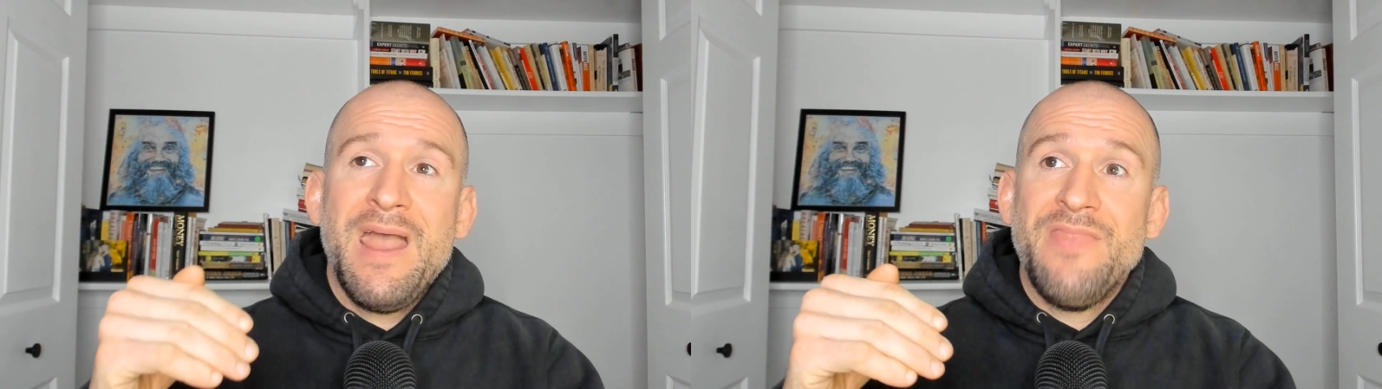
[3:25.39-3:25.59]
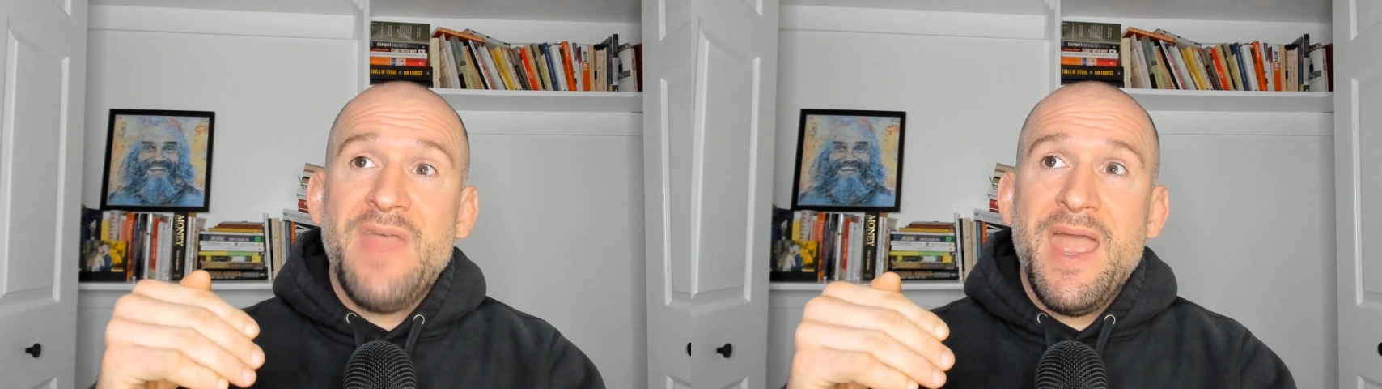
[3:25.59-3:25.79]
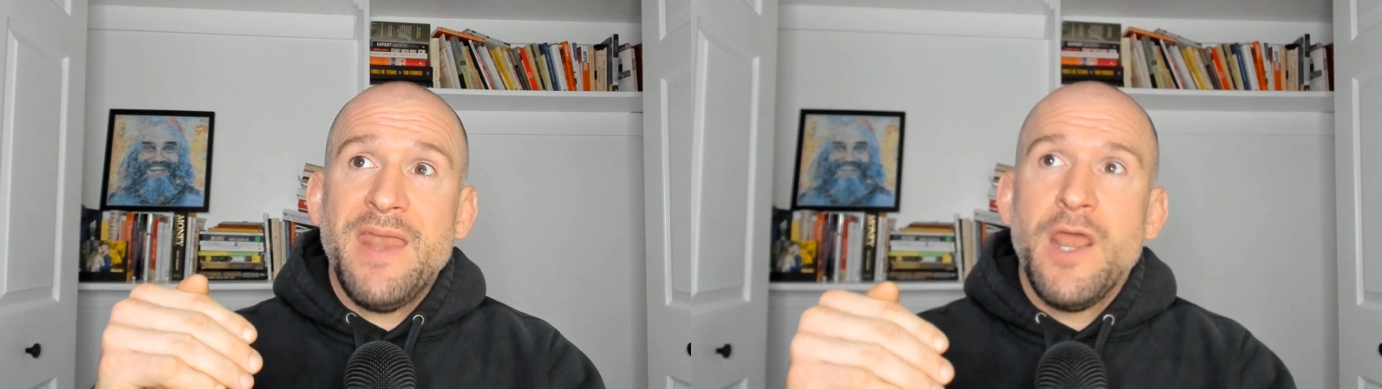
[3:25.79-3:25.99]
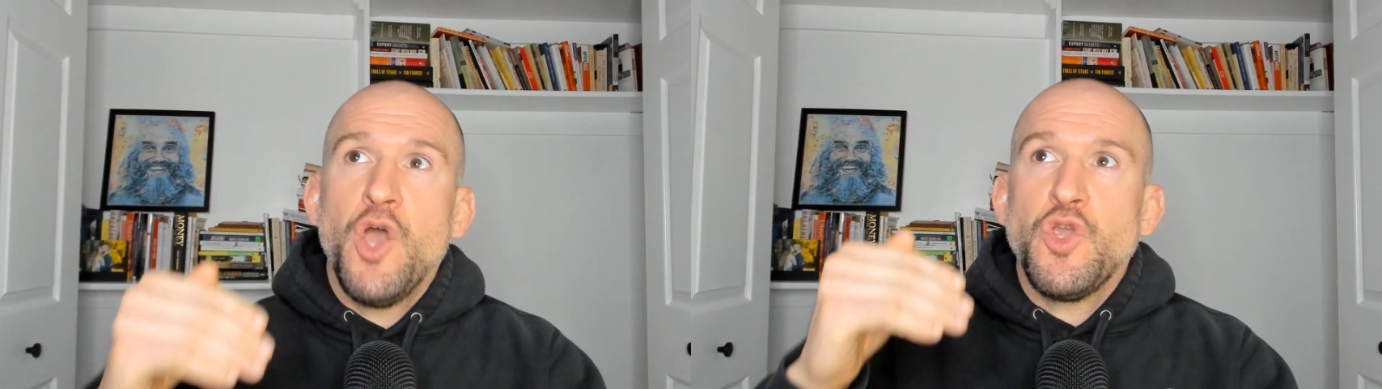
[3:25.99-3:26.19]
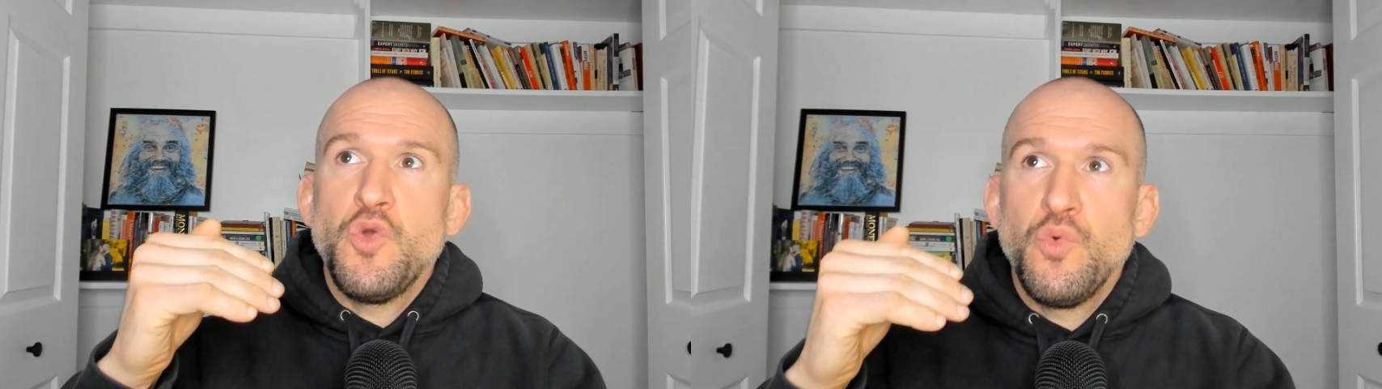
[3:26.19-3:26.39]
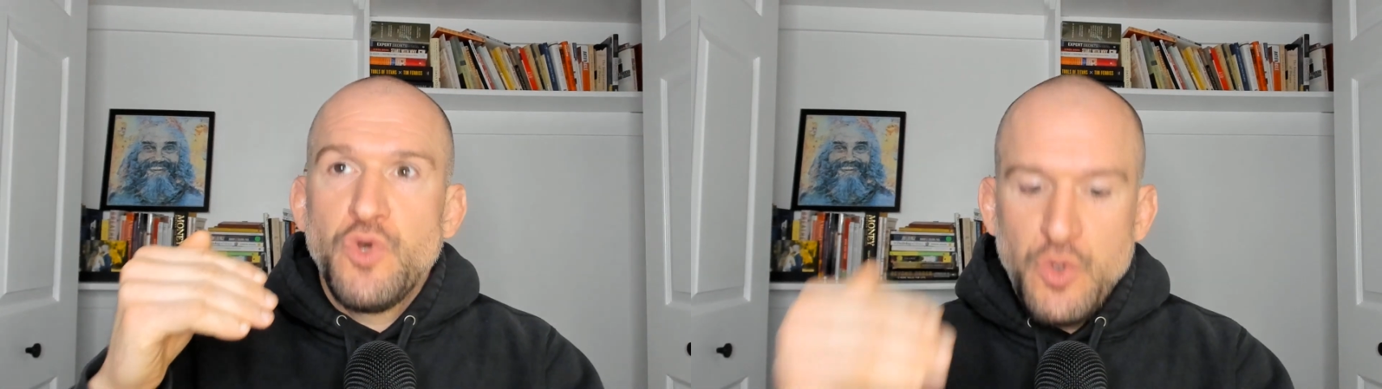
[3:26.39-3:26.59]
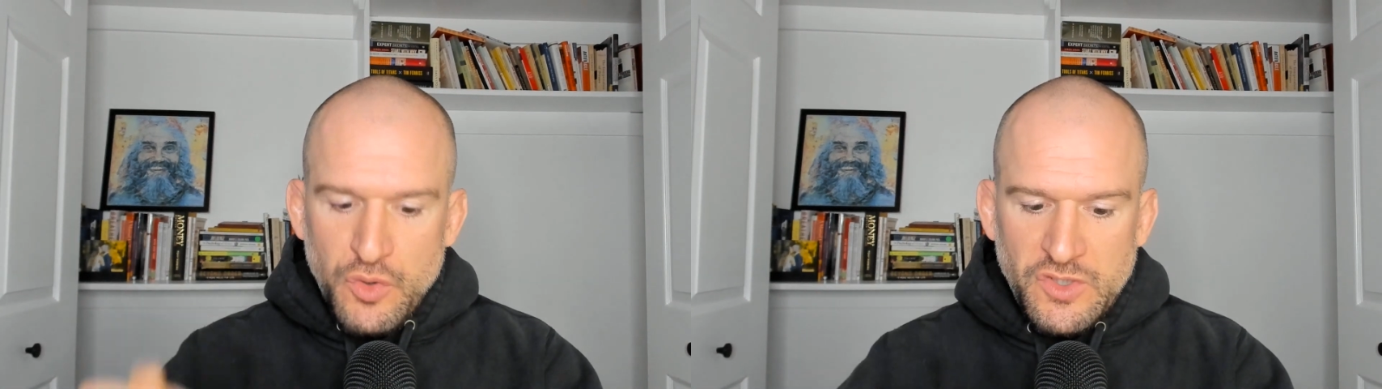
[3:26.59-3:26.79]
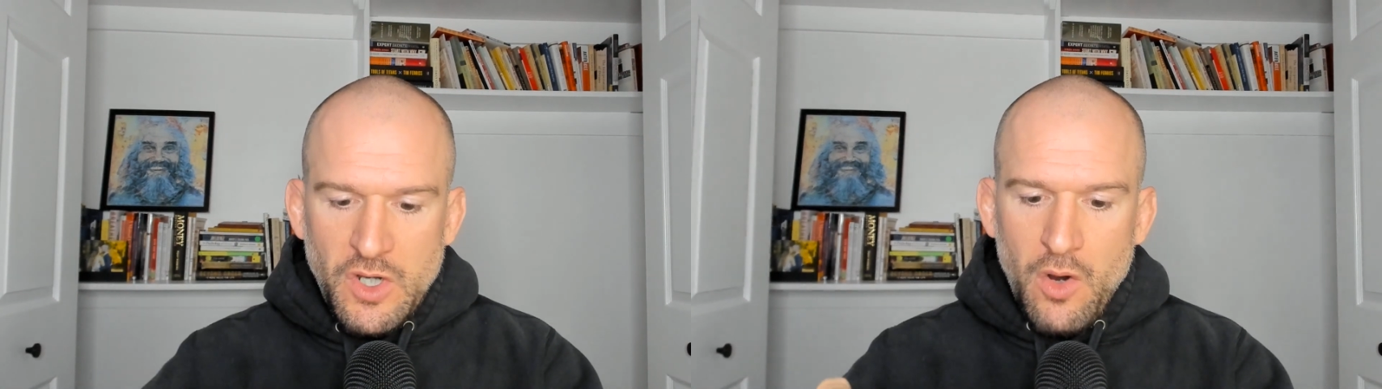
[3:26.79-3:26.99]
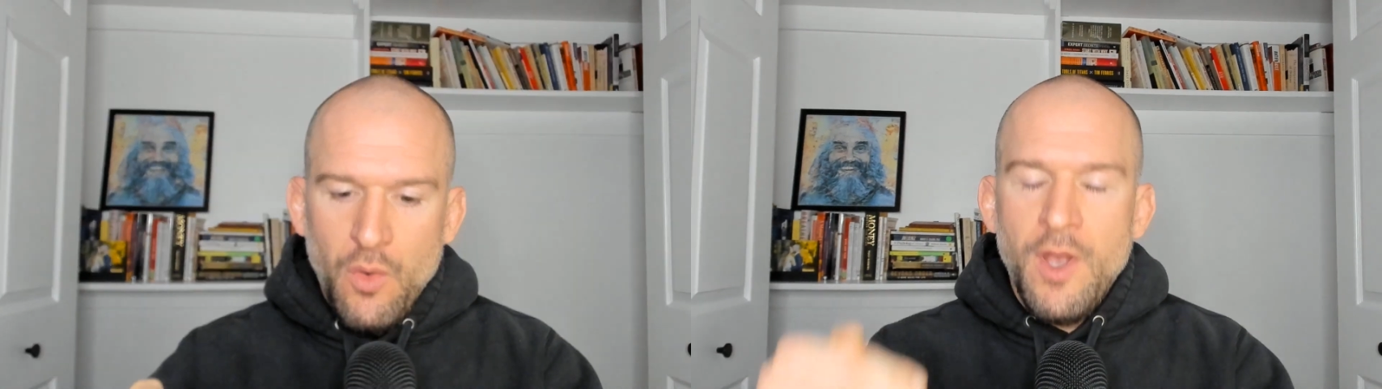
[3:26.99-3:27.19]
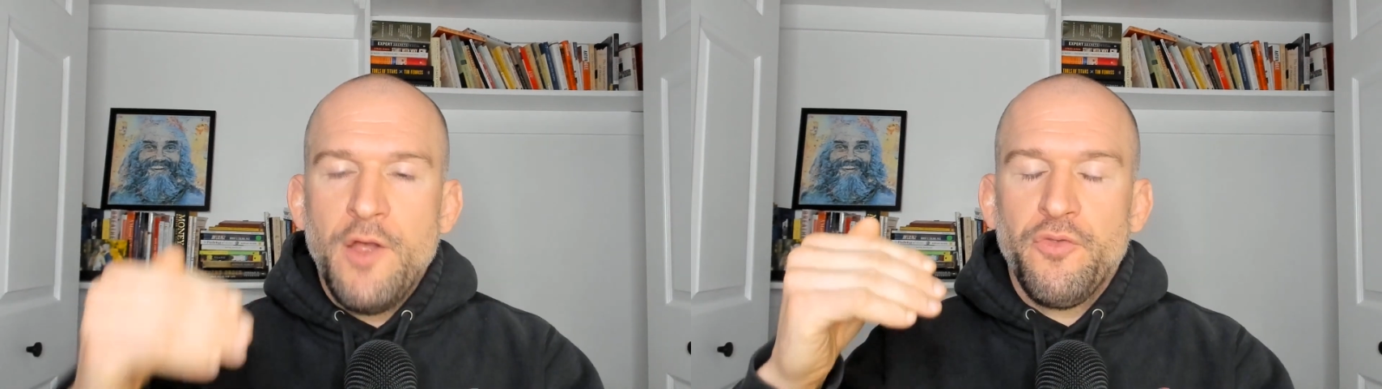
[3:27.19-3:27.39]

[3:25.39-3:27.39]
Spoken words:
And then you do so